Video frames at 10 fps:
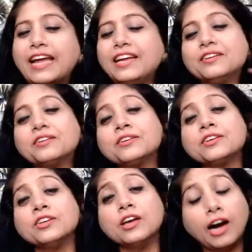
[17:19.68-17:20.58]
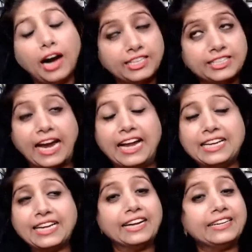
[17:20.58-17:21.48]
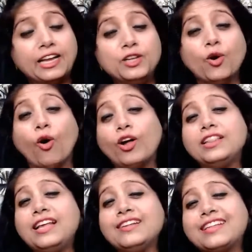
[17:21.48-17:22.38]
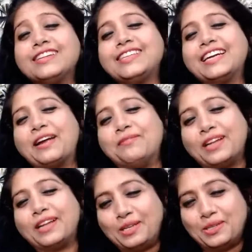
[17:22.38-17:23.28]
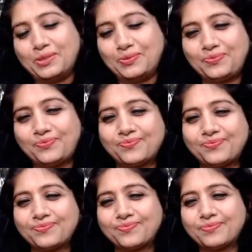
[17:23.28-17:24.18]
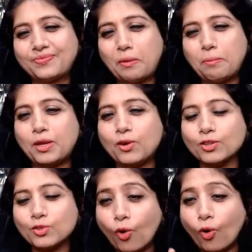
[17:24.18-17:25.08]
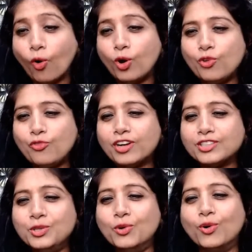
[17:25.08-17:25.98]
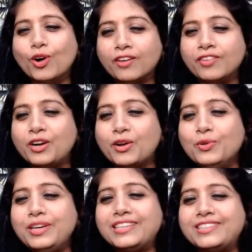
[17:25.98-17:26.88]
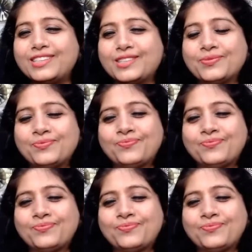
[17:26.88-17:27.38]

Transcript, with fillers: right? A child can tell you all these things that I am telling you because all of us know our true nature.